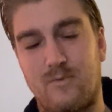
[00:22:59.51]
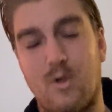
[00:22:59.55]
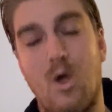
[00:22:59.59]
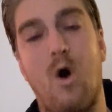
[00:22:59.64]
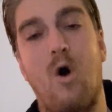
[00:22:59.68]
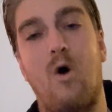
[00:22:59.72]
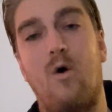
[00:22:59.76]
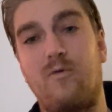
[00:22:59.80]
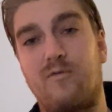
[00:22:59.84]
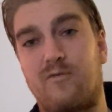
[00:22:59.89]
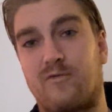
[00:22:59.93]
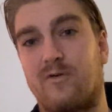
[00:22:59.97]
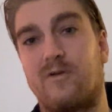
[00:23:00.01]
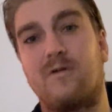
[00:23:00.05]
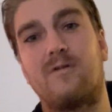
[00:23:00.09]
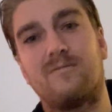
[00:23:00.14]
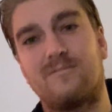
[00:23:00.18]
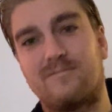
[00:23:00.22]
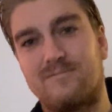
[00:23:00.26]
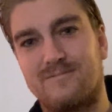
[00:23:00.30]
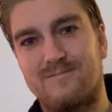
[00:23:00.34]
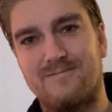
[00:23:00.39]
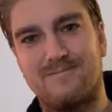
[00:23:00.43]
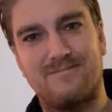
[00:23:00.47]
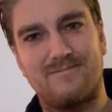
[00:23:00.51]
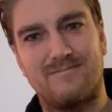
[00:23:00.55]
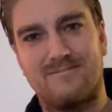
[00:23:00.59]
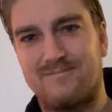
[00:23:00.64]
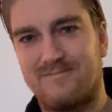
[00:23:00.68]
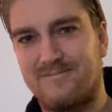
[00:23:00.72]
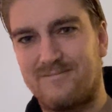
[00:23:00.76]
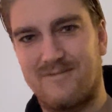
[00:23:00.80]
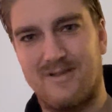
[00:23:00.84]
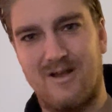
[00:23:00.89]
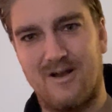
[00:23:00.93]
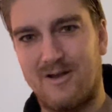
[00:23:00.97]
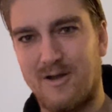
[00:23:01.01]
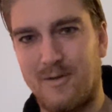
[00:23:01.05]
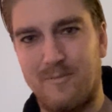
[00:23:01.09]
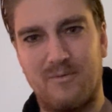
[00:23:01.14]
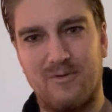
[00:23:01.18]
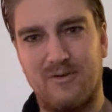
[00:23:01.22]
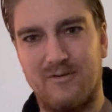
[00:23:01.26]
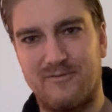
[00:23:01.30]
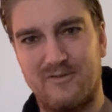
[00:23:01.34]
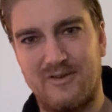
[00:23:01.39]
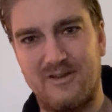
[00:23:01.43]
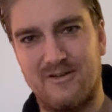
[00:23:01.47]
over a couple
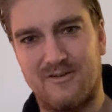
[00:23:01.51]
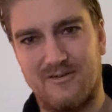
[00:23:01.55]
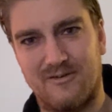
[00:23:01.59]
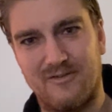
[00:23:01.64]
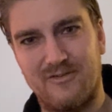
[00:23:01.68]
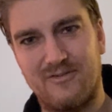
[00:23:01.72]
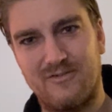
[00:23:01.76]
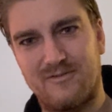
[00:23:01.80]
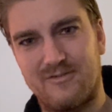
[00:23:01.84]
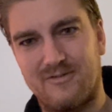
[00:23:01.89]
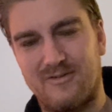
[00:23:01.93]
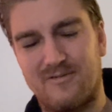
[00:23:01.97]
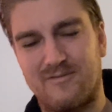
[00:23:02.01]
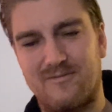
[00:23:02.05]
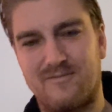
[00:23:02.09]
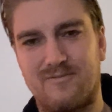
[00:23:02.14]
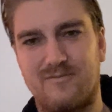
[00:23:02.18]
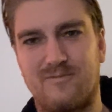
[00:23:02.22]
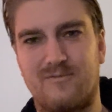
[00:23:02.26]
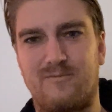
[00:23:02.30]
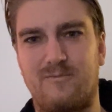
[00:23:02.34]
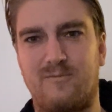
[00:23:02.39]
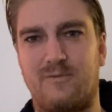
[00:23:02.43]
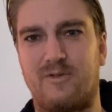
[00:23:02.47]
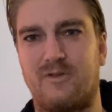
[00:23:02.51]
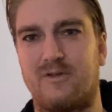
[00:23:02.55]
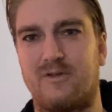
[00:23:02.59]
of years, with a